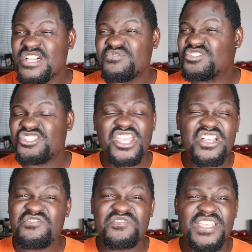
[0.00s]
That was
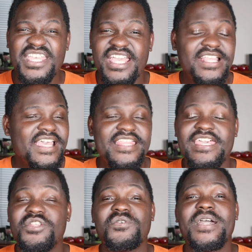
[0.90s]
cherry on the cake.
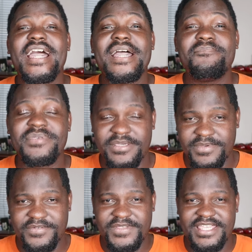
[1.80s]
They are not happy
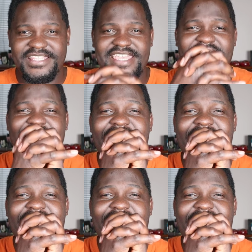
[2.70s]
about that.